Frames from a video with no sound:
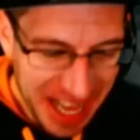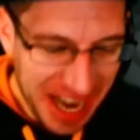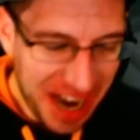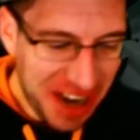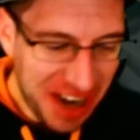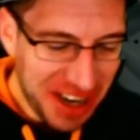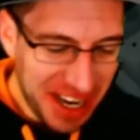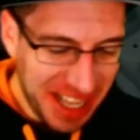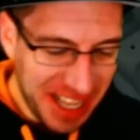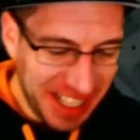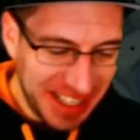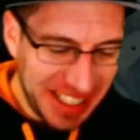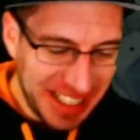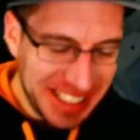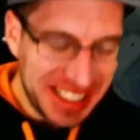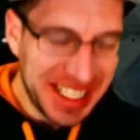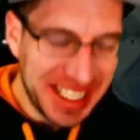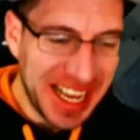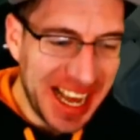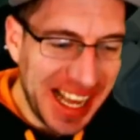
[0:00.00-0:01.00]
All right,
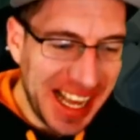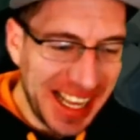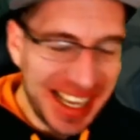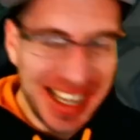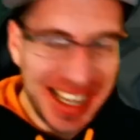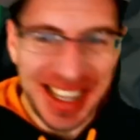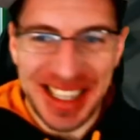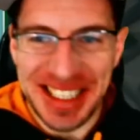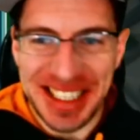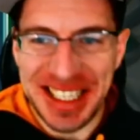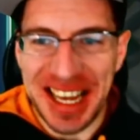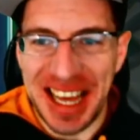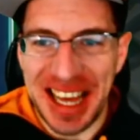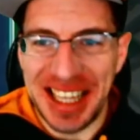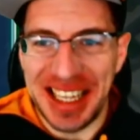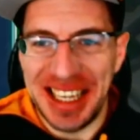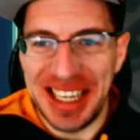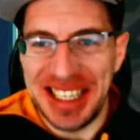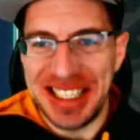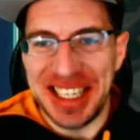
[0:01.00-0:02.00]
this guy
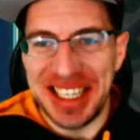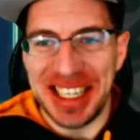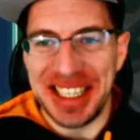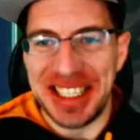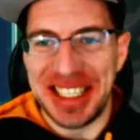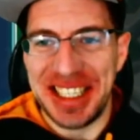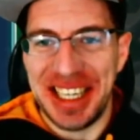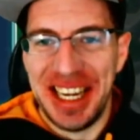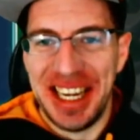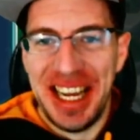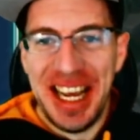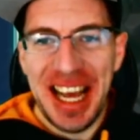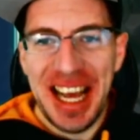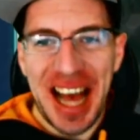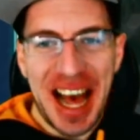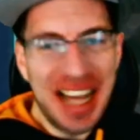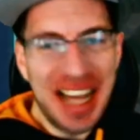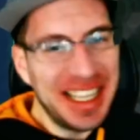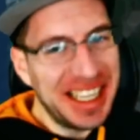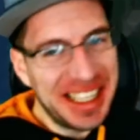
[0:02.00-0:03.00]
likes us.
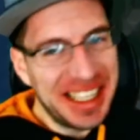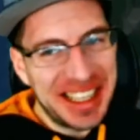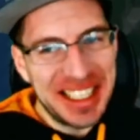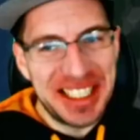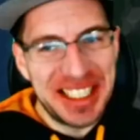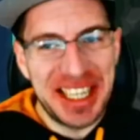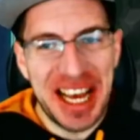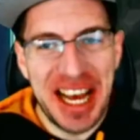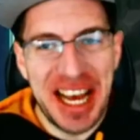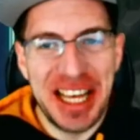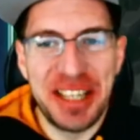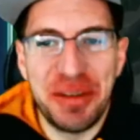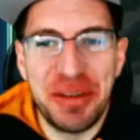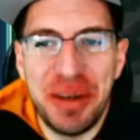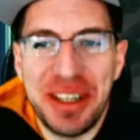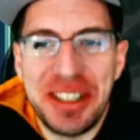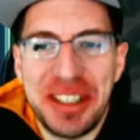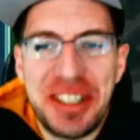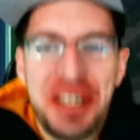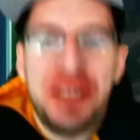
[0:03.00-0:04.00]
I like this guy as
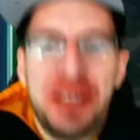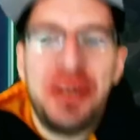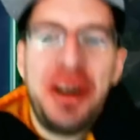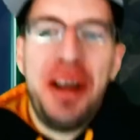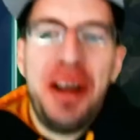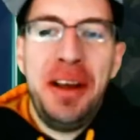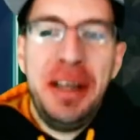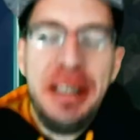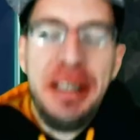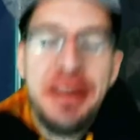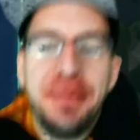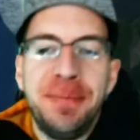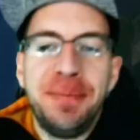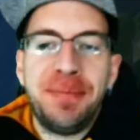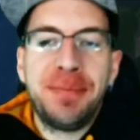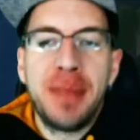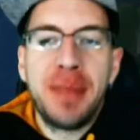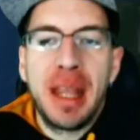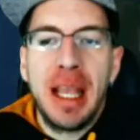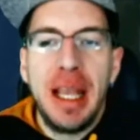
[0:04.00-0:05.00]
well. So,
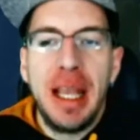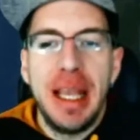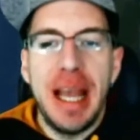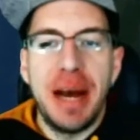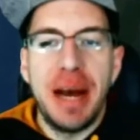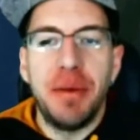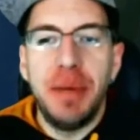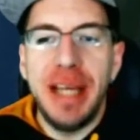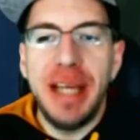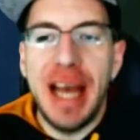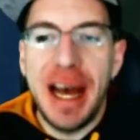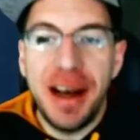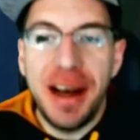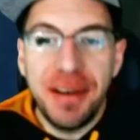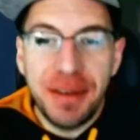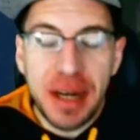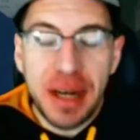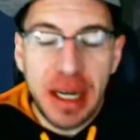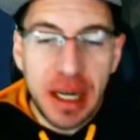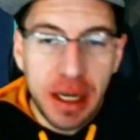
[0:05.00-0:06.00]
yeah, we
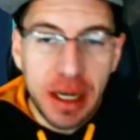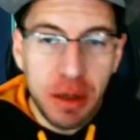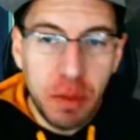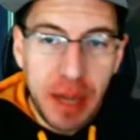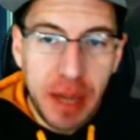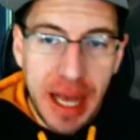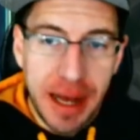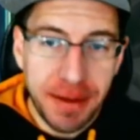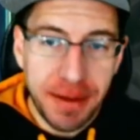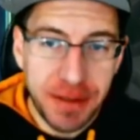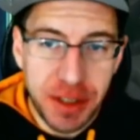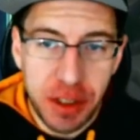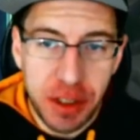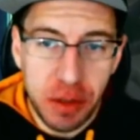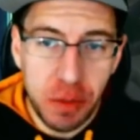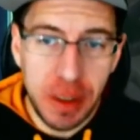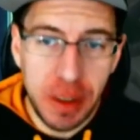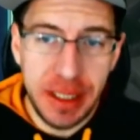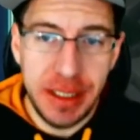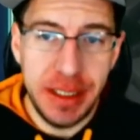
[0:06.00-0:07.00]
have 2
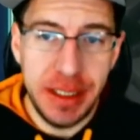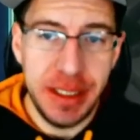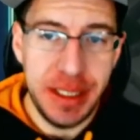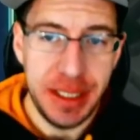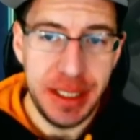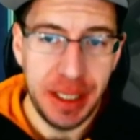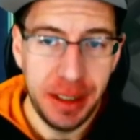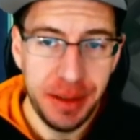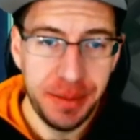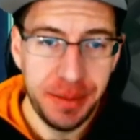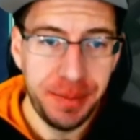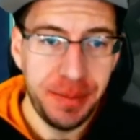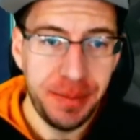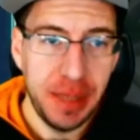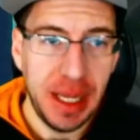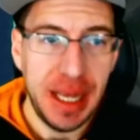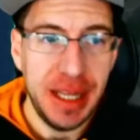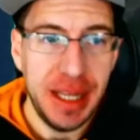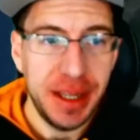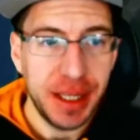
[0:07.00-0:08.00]
wins
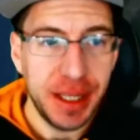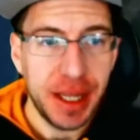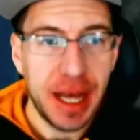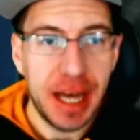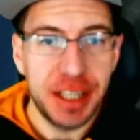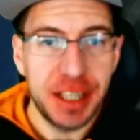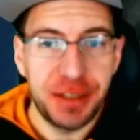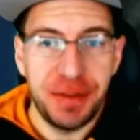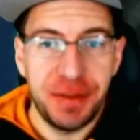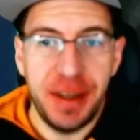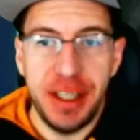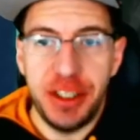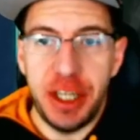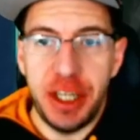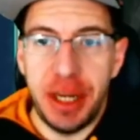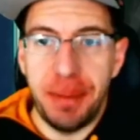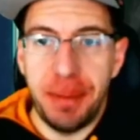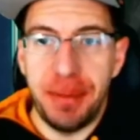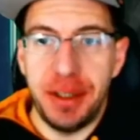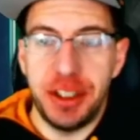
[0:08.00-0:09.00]
in the Clash of Fate
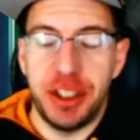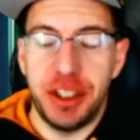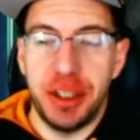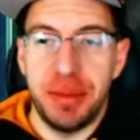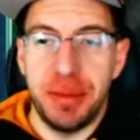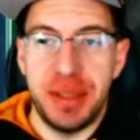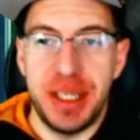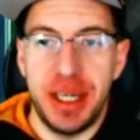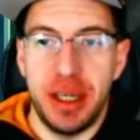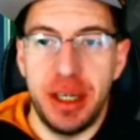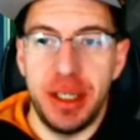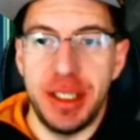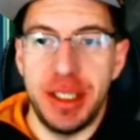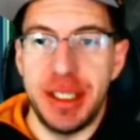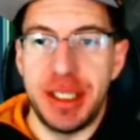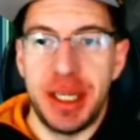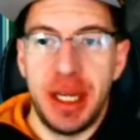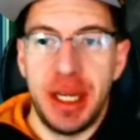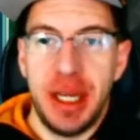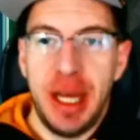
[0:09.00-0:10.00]
Championship Series.